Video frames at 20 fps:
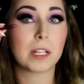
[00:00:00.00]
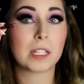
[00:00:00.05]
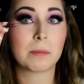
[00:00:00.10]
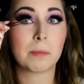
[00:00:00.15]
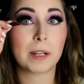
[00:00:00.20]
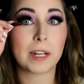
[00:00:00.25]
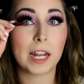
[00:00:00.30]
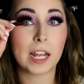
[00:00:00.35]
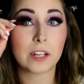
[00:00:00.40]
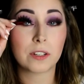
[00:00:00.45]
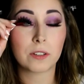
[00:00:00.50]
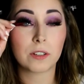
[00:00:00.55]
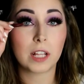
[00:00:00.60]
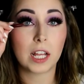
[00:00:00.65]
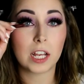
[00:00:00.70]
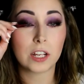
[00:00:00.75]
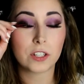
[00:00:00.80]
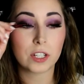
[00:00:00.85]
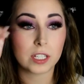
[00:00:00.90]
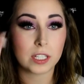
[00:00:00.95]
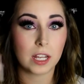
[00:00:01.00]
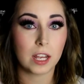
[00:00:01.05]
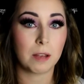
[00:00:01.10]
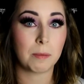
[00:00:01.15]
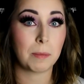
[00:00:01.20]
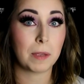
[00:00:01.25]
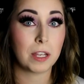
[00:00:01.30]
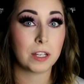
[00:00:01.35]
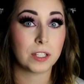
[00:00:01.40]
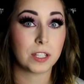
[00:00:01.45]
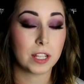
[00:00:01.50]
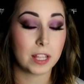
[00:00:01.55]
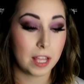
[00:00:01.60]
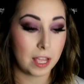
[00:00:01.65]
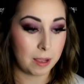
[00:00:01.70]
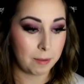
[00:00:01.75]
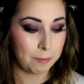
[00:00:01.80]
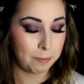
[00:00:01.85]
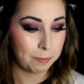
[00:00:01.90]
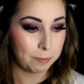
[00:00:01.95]
My natural lashes up into
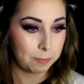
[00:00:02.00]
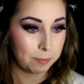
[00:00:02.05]
them.